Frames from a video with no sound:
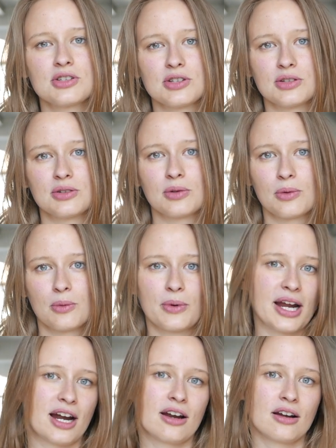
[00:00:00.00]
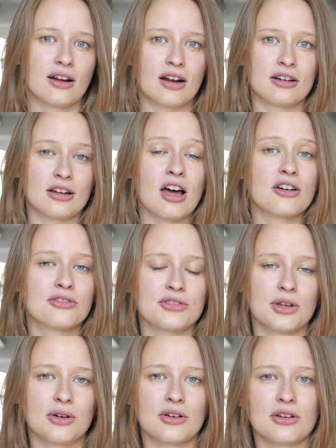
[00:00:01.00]
to wear and love
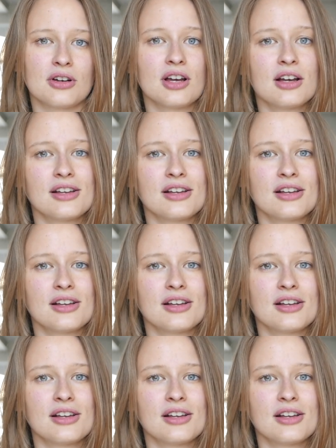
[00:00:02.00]
your